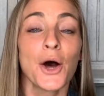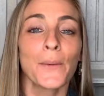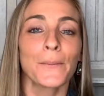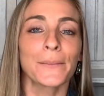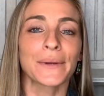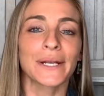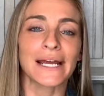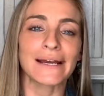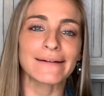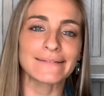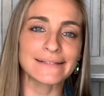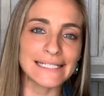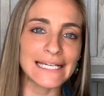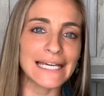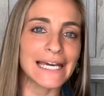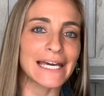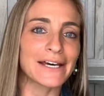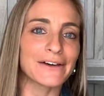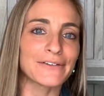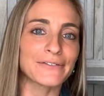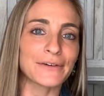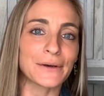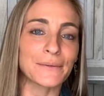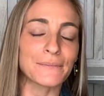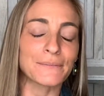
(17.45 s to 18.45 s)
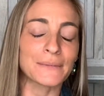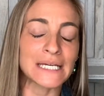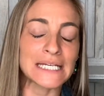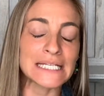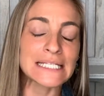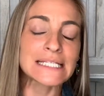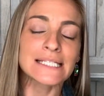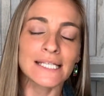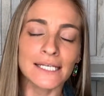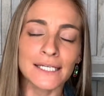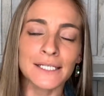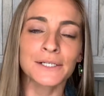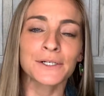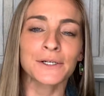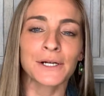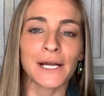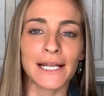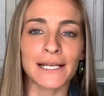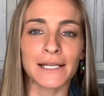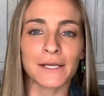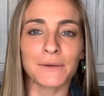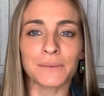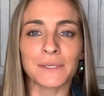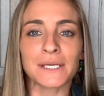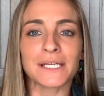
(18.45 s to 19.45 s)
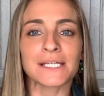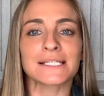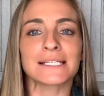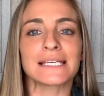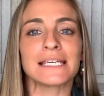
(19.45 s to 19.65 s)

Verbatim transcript: but I have to give my son credit because